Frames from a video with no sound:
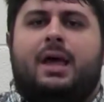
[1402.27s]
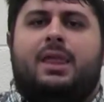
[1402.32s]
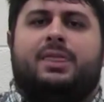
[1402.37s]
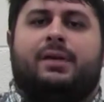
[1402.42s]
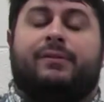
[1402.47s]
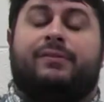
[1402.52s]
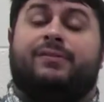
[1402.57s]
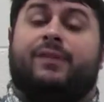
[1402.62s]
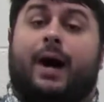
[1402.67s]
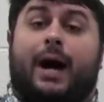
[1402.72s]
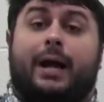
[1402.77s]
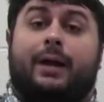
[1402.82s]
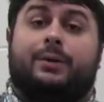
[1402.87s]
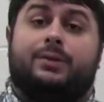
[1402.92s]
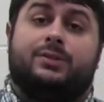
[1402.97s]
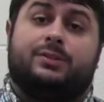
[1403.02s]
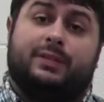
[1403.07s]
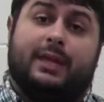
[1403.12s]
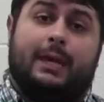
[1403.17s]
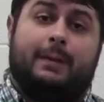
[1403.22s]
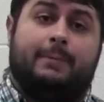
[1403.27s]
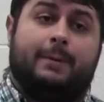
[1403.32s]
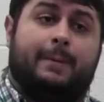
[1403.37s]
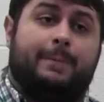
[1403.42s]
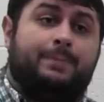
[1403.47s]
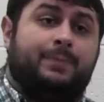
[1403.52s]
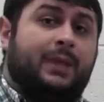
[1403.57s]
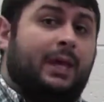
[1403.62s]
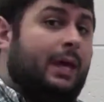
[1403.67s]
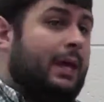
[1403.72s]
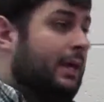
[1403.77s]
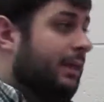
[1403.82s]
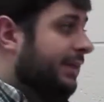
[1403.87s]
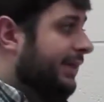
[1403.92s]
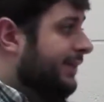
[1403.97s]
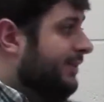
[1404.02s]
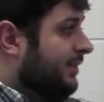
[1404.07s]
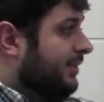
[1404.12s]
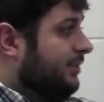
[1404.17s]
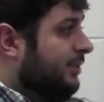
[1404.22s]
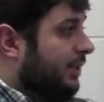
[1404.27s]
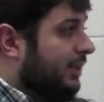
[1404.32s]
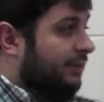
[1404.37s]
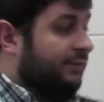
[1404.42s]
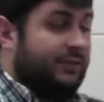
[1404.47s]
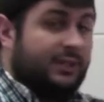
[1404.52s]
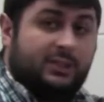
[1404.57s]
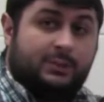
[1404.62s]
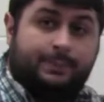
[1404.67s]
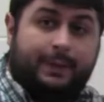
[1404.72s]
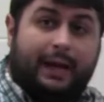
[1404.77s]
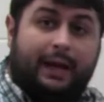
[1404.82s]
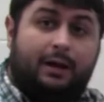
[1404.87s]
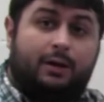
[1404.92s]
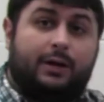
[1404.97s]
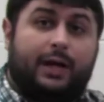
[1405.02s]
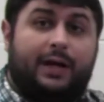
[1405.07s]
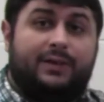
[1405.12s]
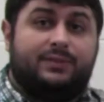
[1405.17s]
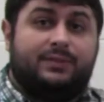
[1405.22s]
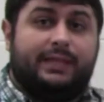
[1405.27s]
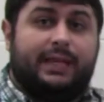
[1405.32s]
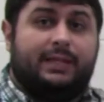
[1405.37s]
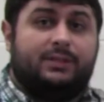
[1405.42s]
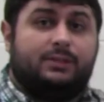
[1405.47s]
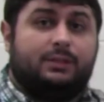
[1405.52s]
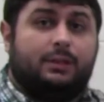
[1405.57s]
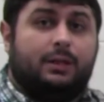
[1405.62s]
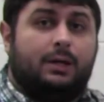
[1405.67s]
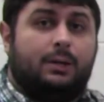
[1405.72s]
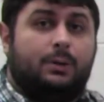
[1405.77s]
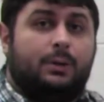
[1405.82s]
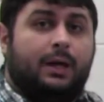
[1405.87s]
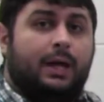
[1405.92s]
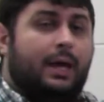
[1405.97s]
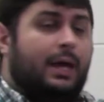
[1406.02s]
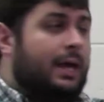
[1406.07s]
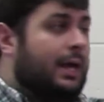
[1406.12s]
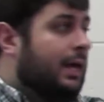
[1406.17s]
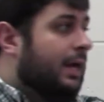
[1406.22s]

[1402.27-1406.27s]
The final statement. If this paragraph stands alone,